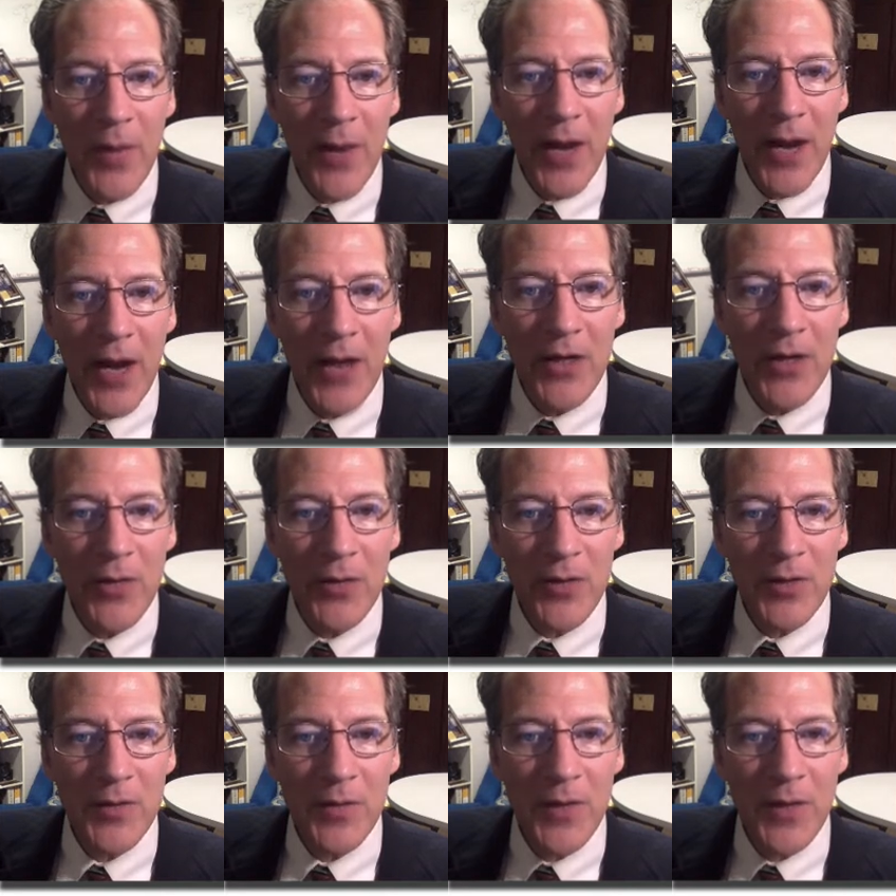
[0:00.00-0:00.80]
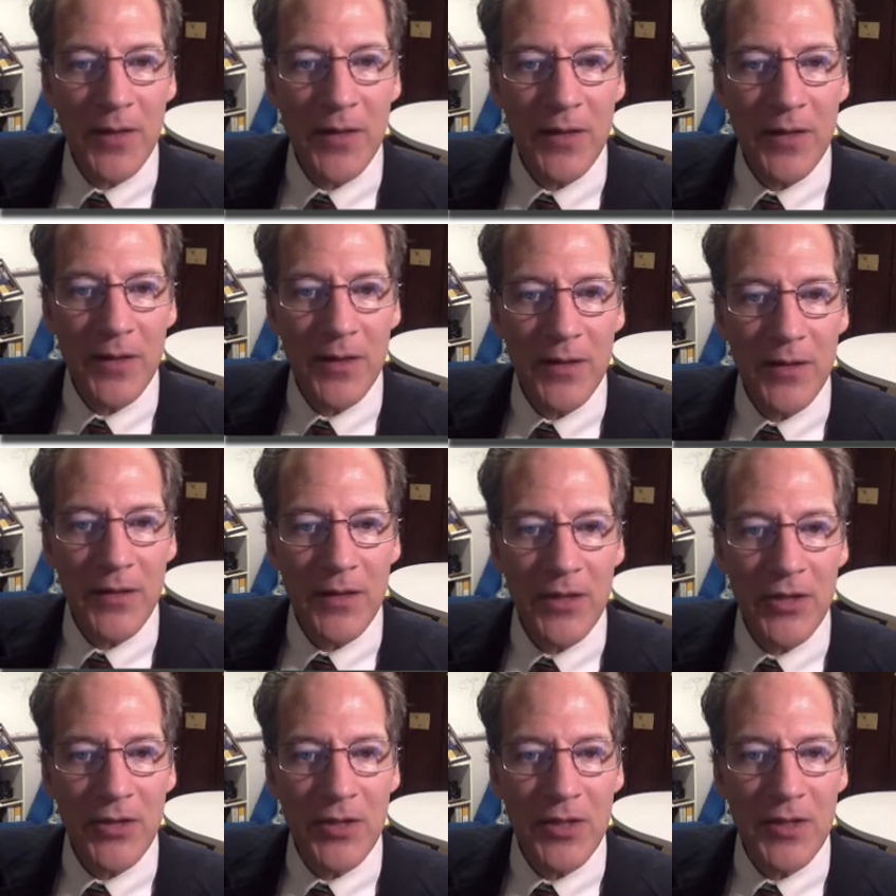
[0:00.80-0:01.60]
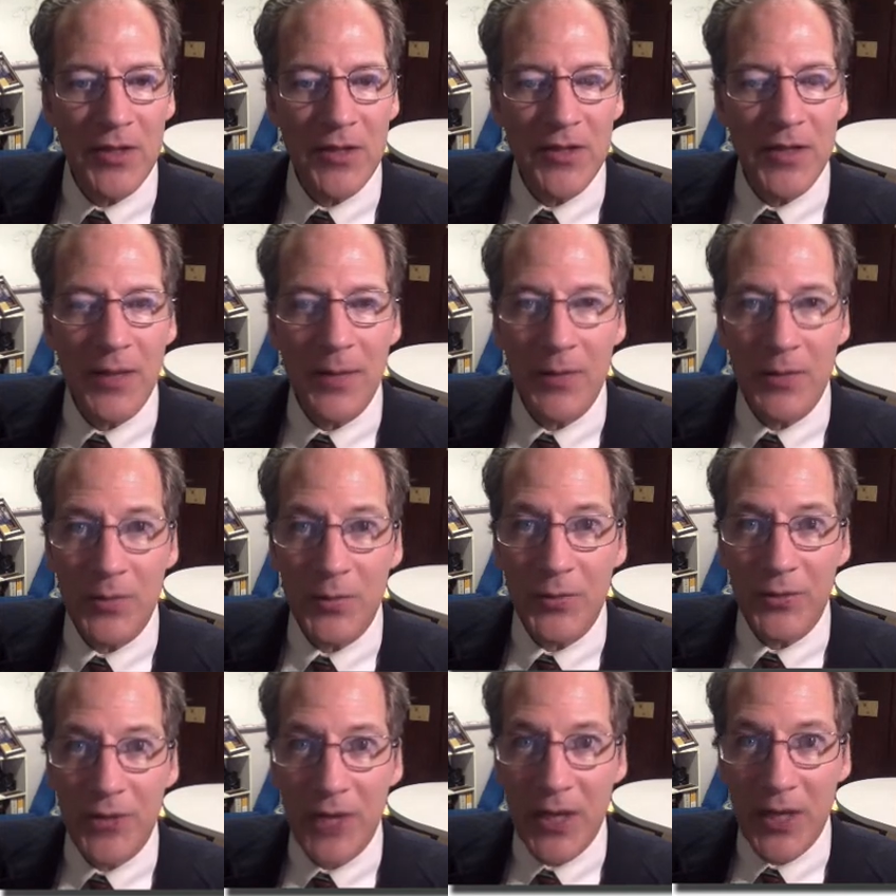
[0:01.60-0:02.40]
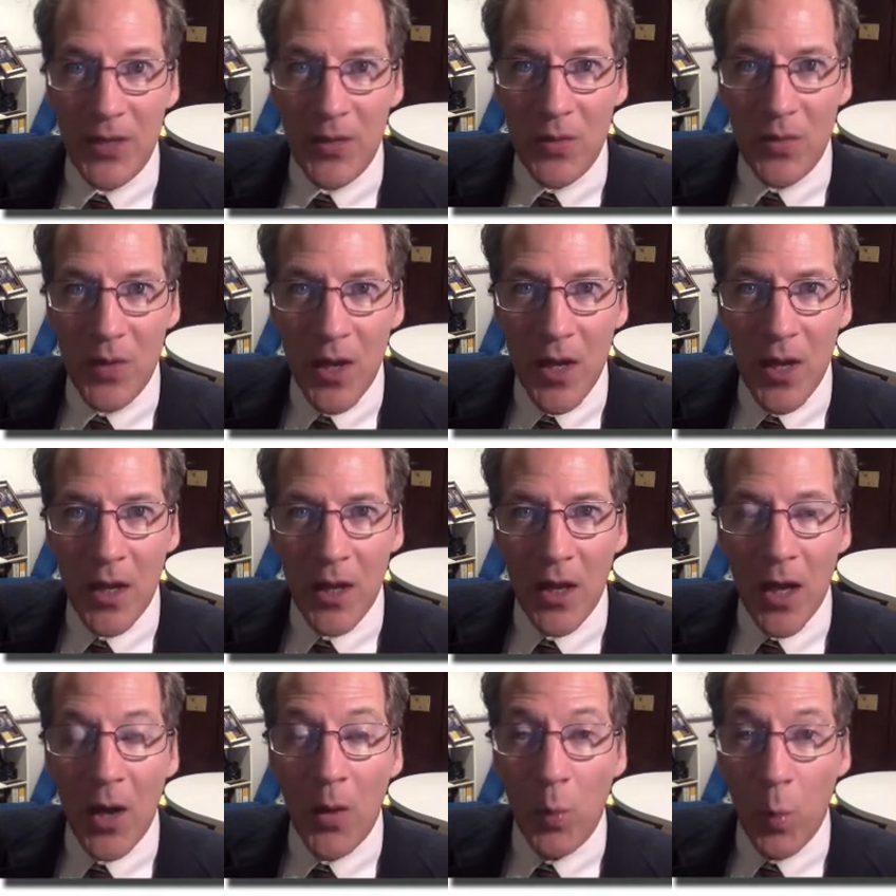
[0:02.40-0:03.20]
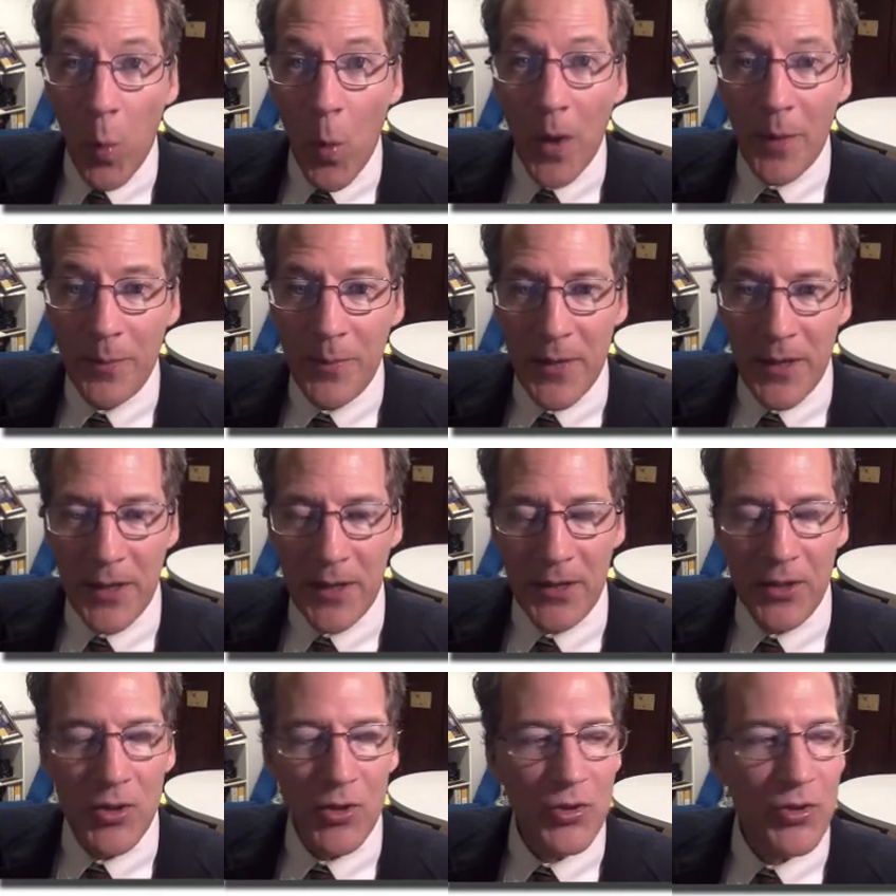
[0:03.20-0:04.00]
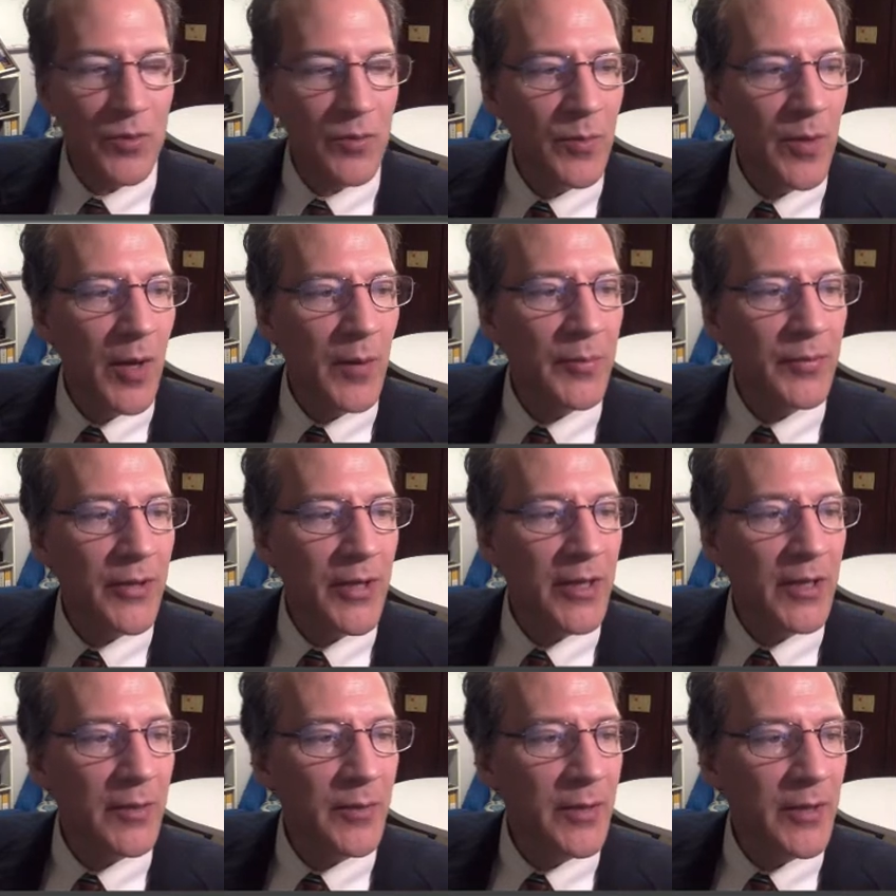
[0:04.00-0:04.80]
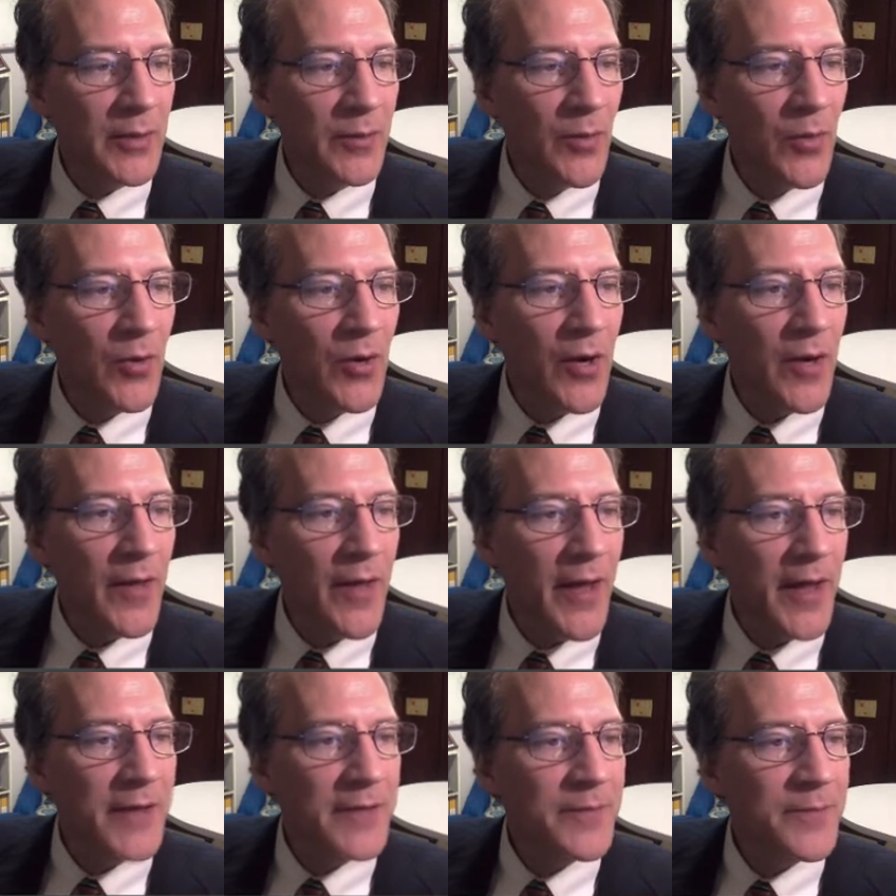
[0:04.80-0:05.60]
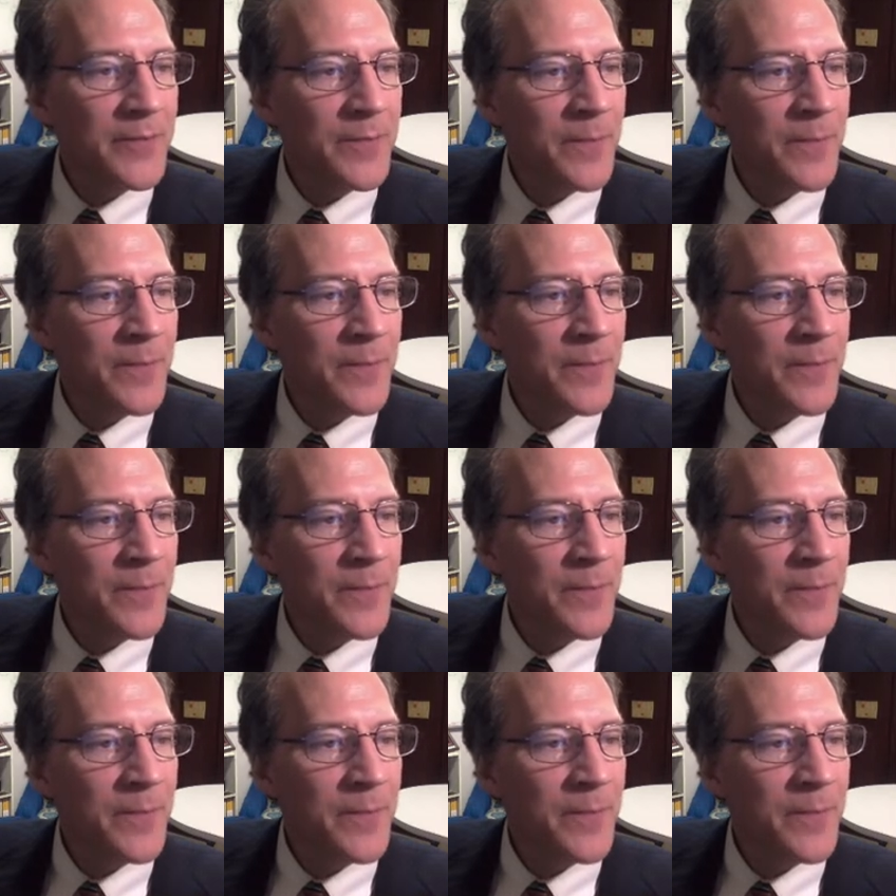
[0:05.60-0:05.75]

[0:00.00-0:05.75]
I don't expect that each of these assignments will take you 1 minute. You should plan a little more on that.